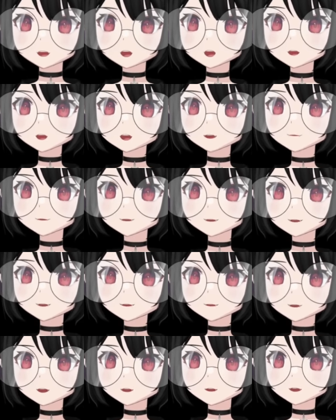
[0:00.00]
We've seen
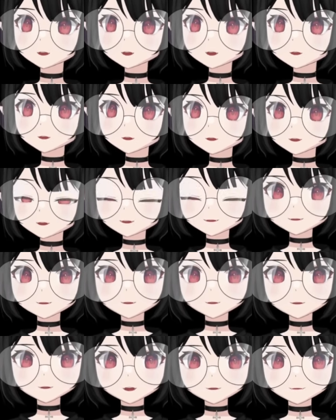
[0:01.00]
some of their recent
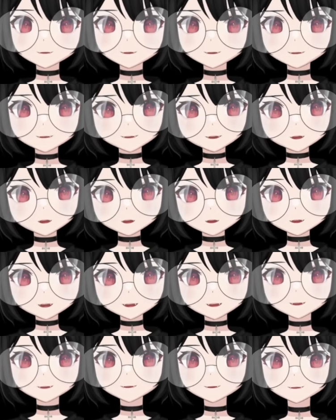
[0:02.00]
streams still
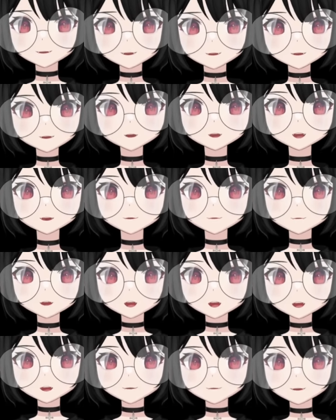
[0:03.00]
getting dislike
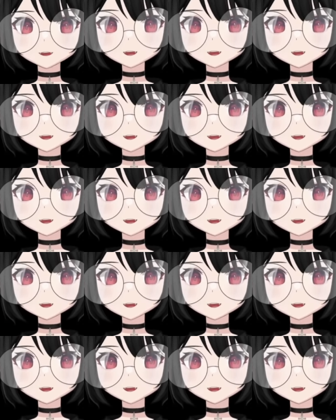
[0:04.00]
bombed